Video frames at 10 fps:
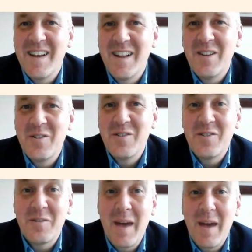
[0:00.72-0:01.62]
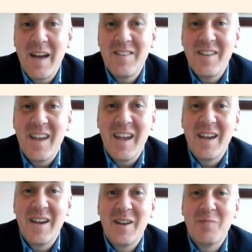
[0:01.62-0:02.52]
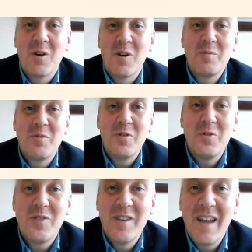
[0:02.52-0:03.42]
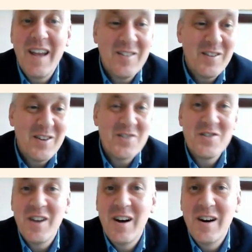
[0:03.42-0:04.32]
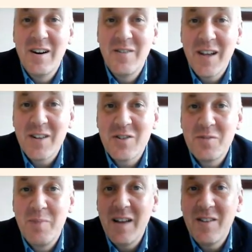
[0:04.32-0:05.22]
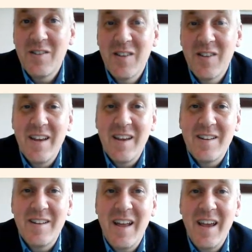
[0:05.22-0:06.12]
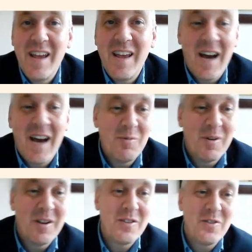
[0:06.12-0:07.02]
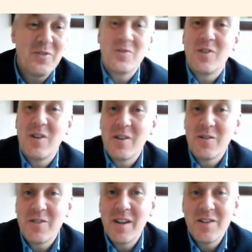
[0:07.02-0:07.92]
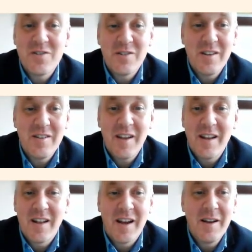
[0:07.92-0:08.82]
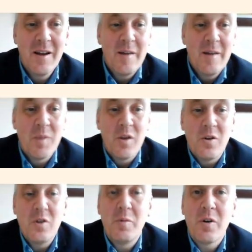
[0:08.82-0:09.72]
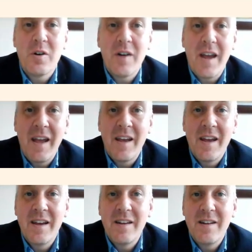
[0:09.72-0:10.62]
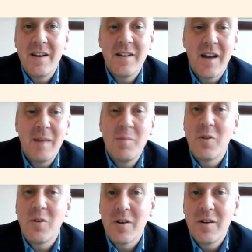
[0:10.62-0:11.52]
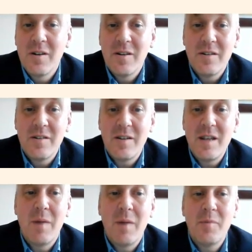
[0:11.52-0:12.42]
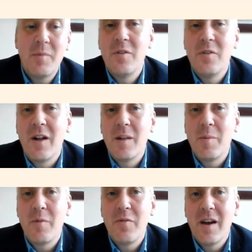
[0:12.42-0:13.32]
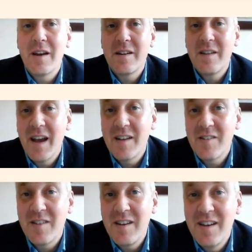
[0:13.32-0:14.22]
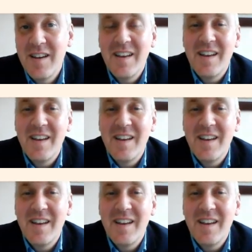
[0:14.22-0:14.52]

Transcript: Hello, this is Matt, and welcome to today's edition of English Bites. Today, I wanted to call your attention to this headline. Uber and Hyundai Motor team up to develop flying taxi.